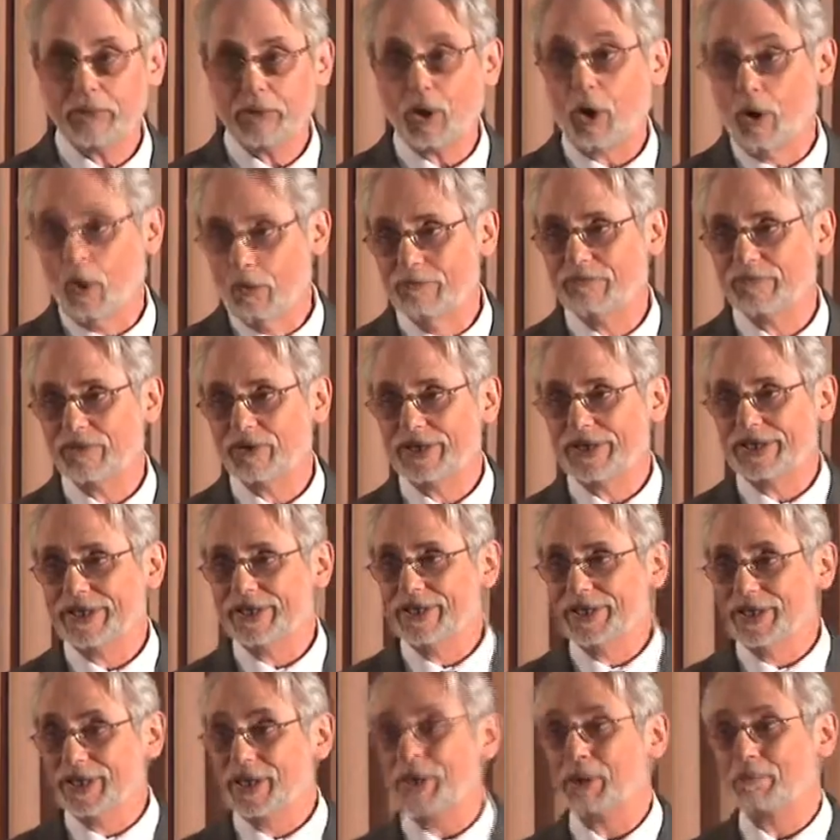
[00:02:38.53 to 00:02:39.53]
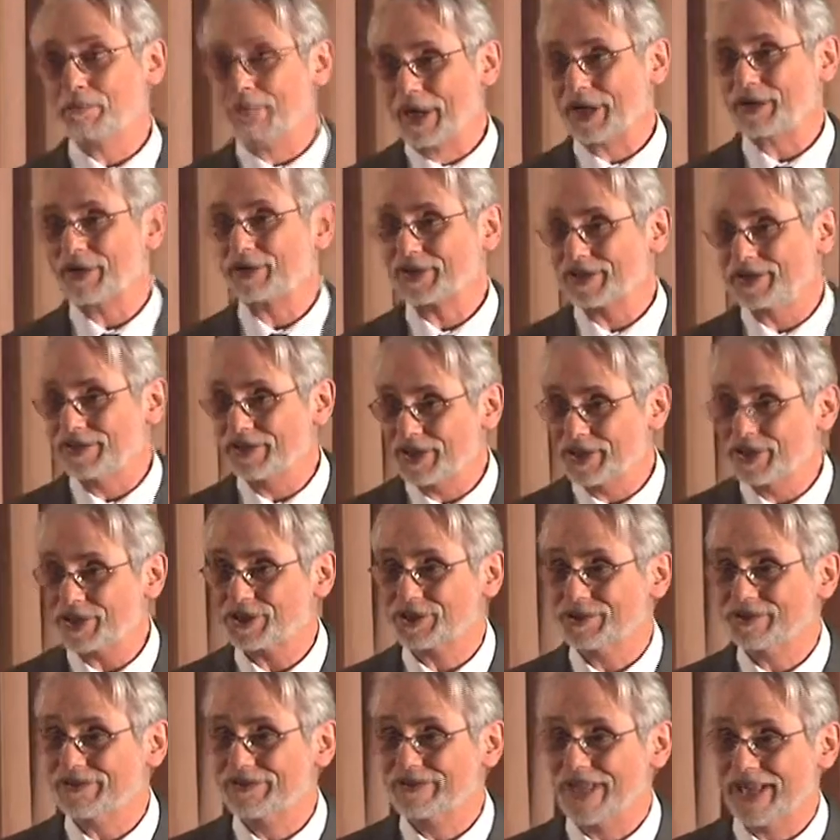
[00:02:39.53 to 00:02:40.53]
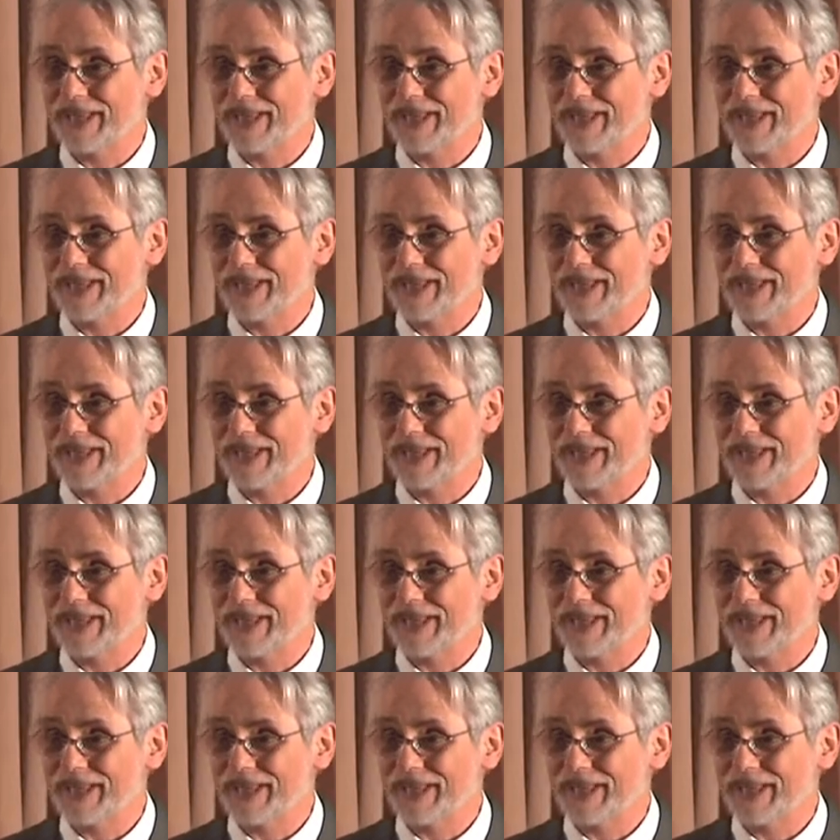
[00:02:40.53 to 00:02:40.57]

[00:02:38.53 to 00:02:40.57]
hopefully in a better condition